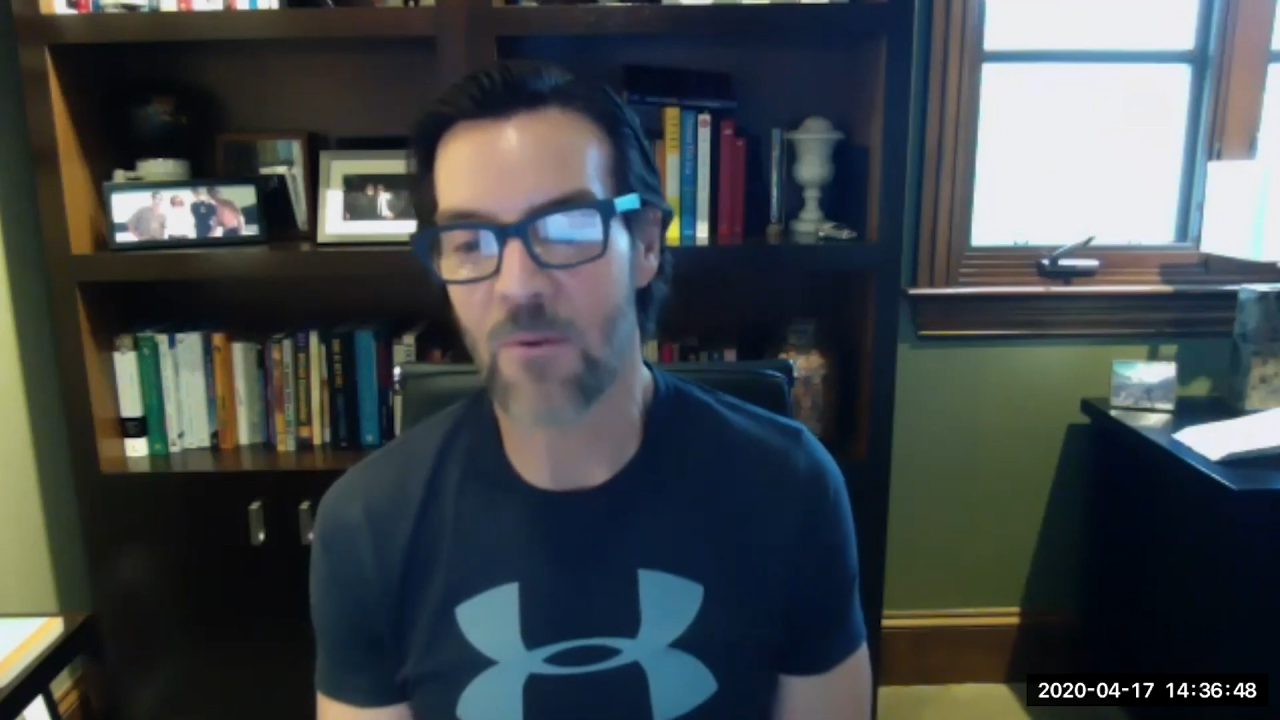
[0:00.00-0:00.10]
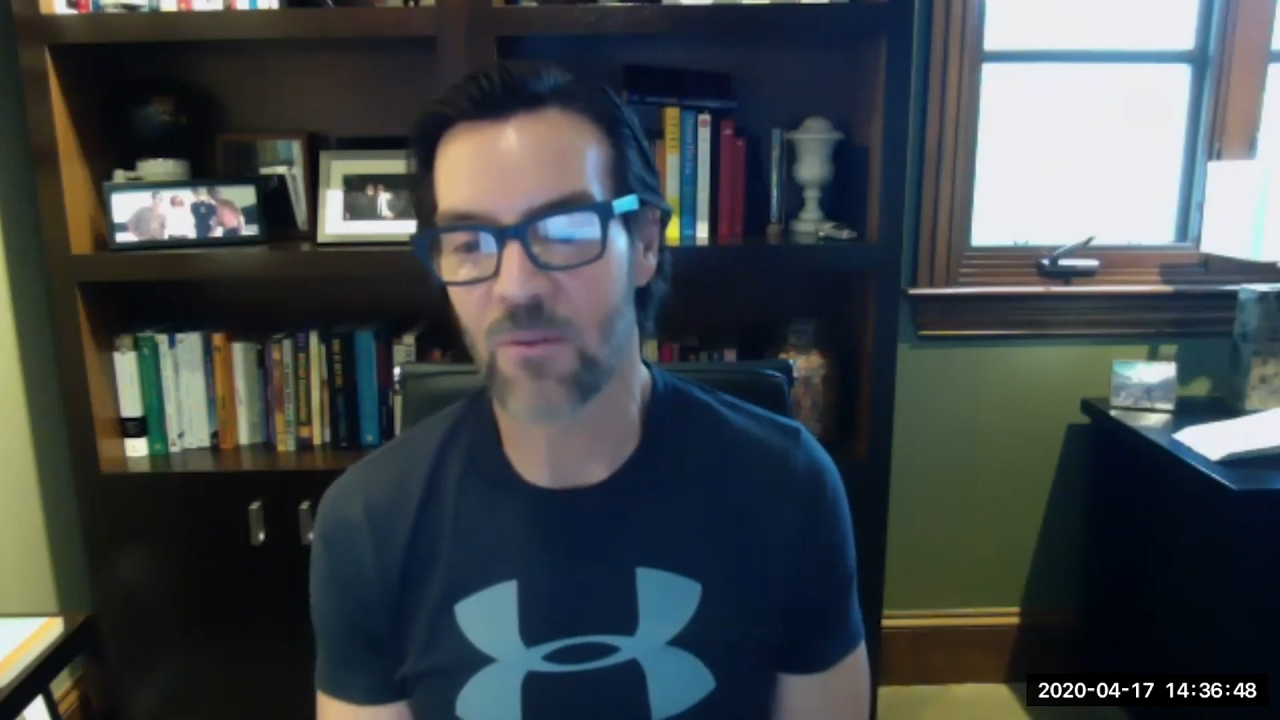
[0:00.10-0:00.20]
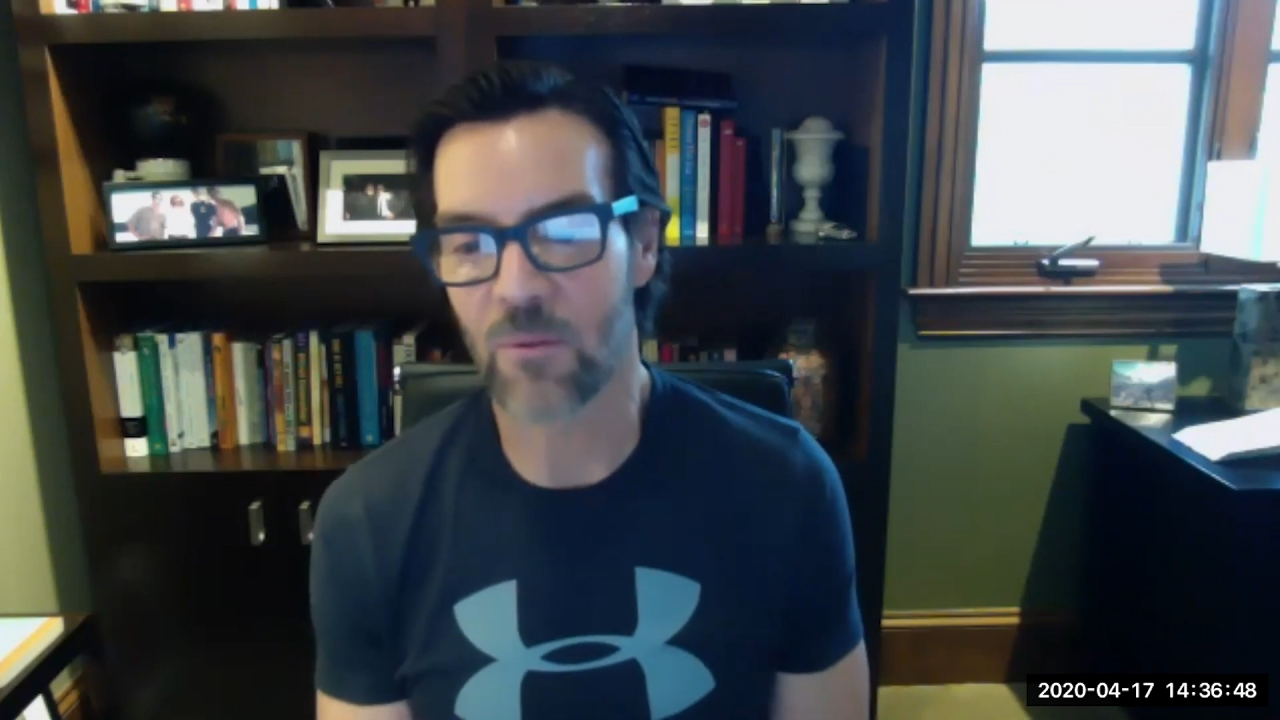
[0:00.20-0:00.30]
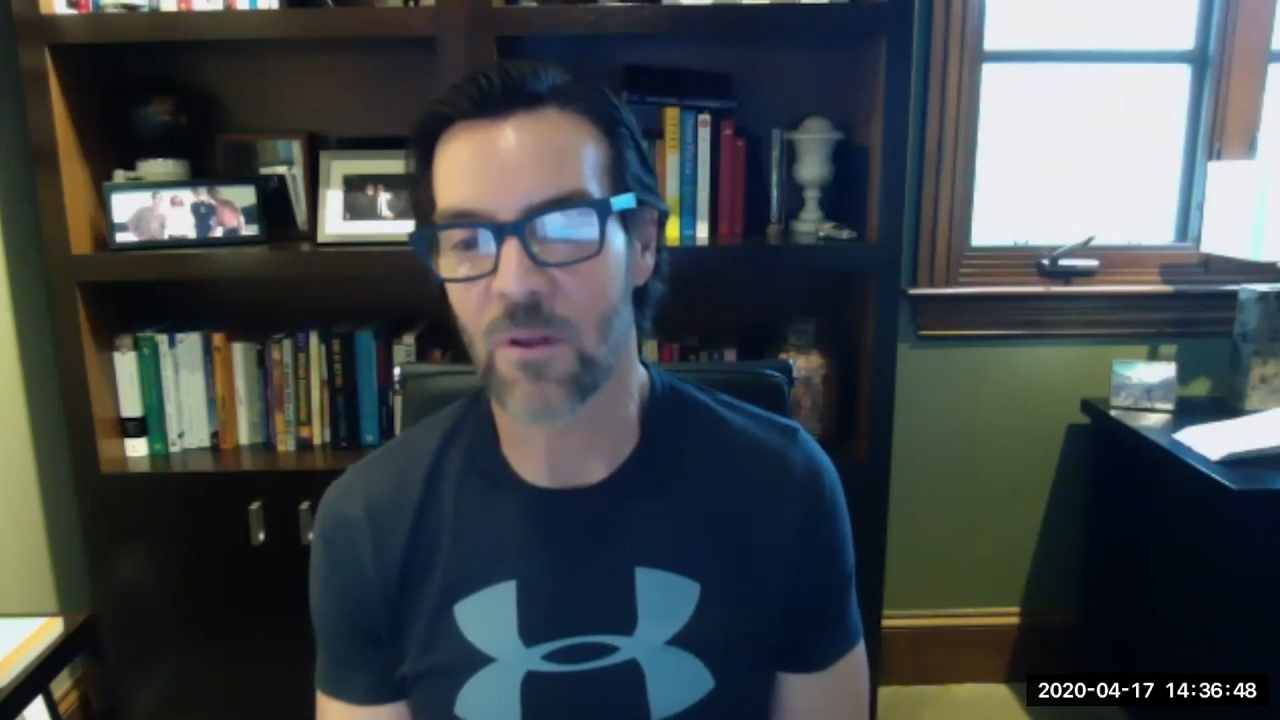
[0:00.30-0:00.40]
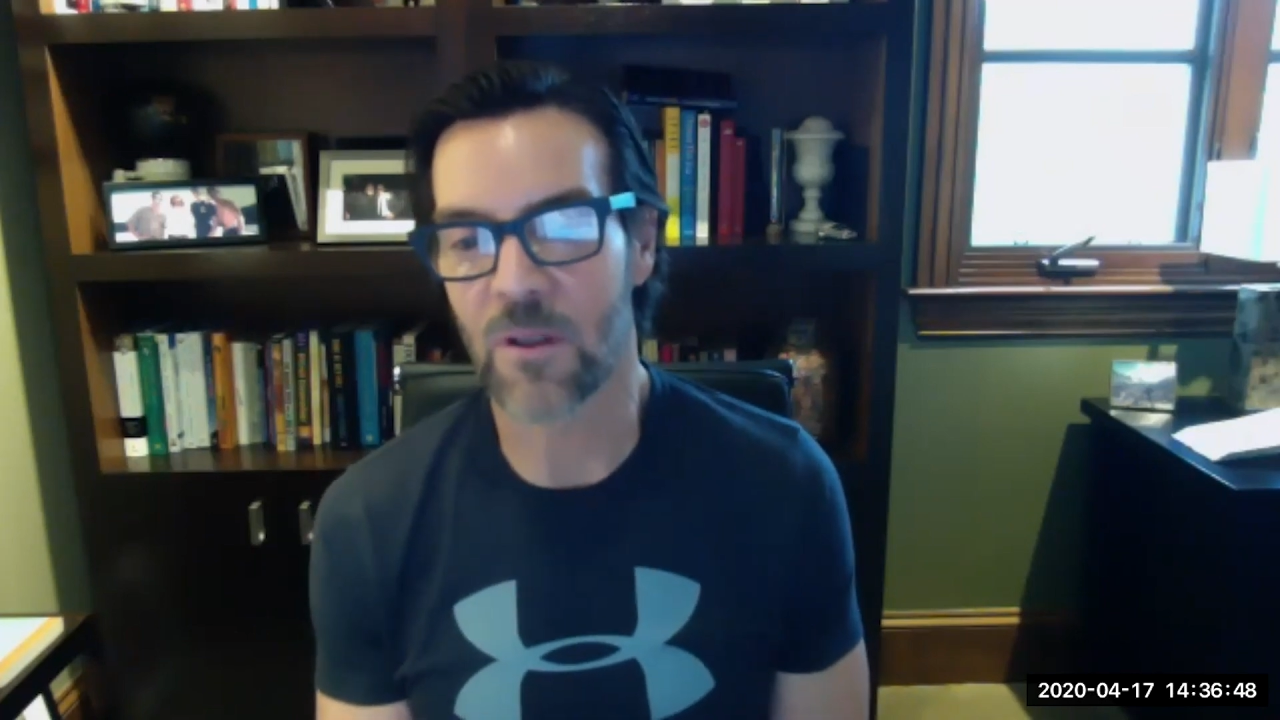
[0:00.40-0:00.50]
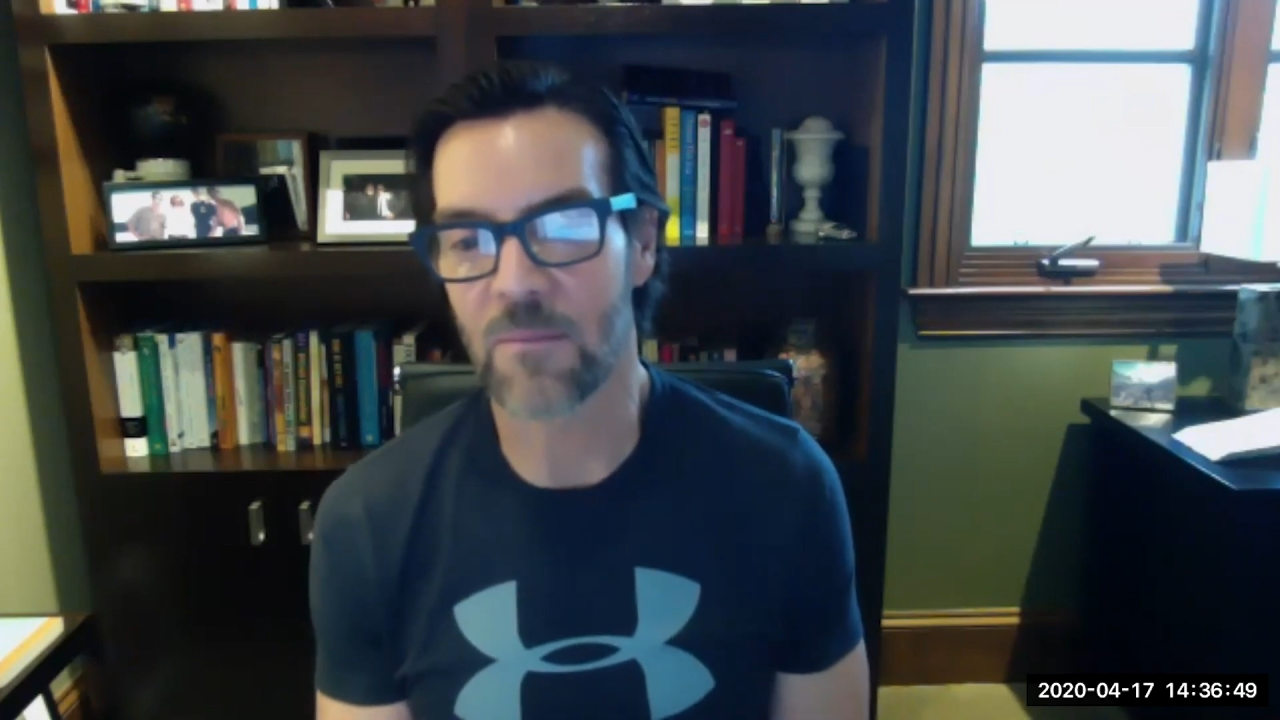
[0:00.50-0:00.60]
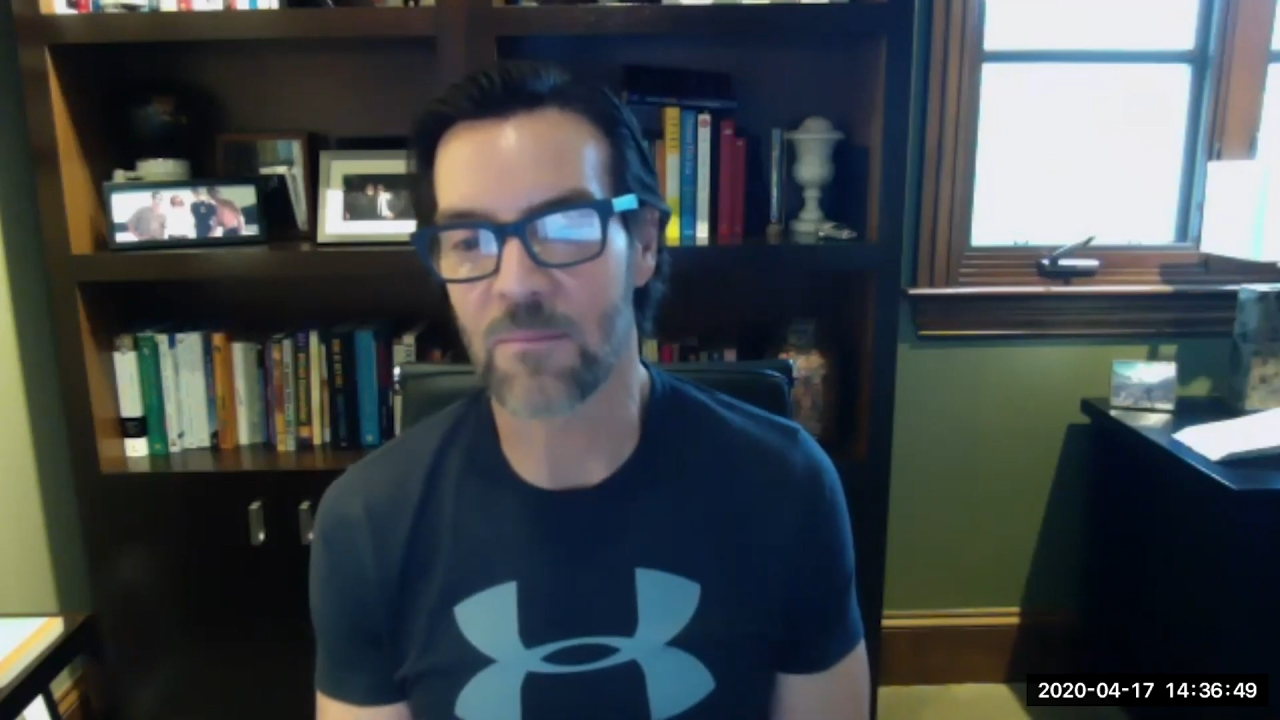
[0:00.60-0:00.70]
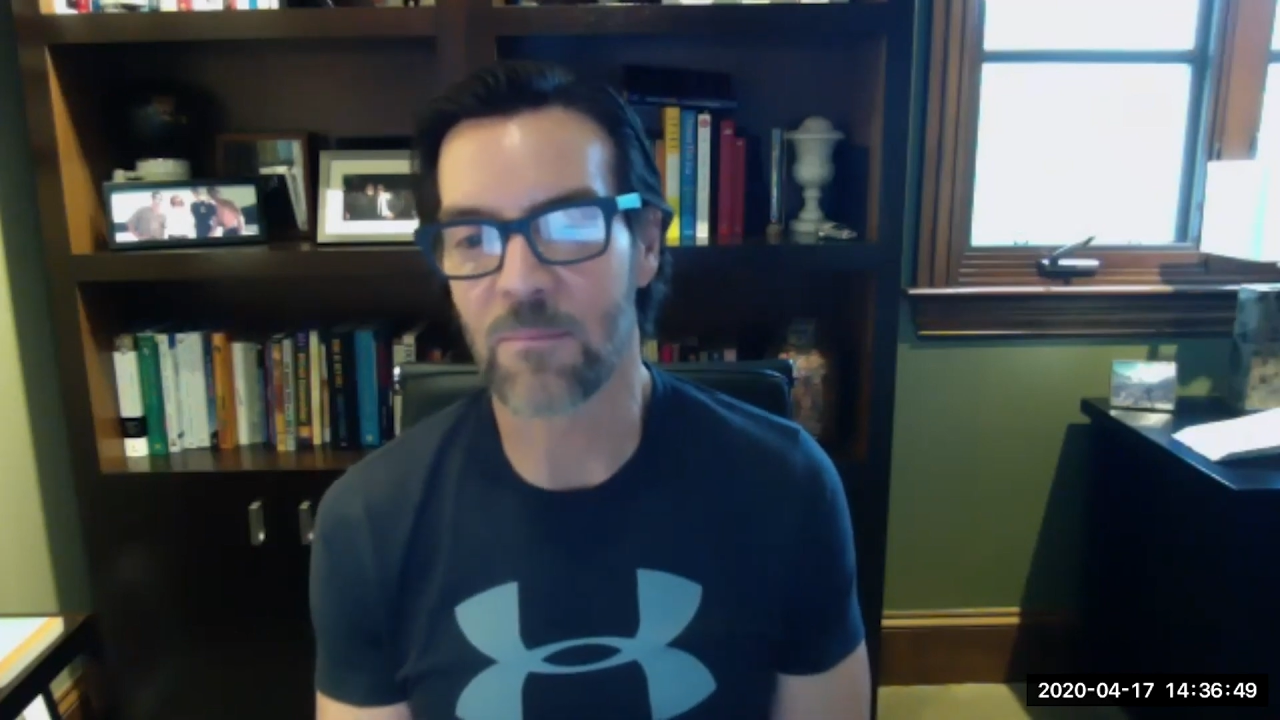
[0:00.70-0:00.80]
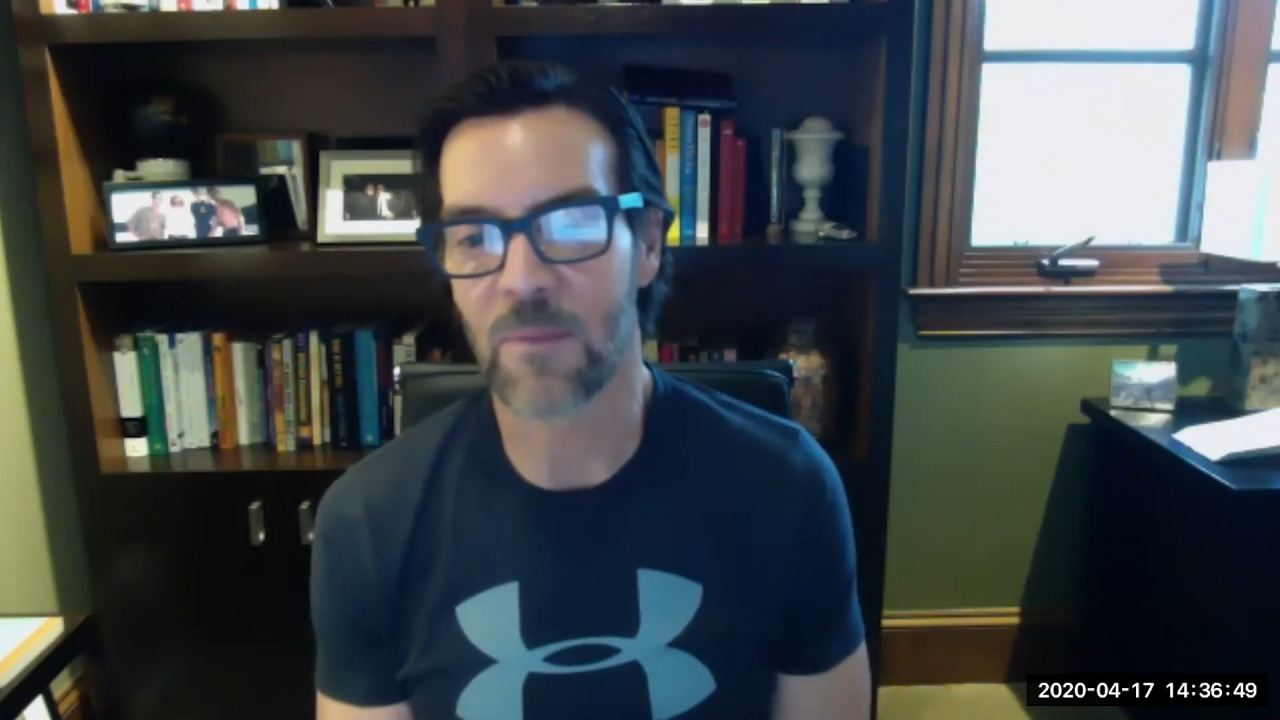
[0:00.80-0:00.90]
was really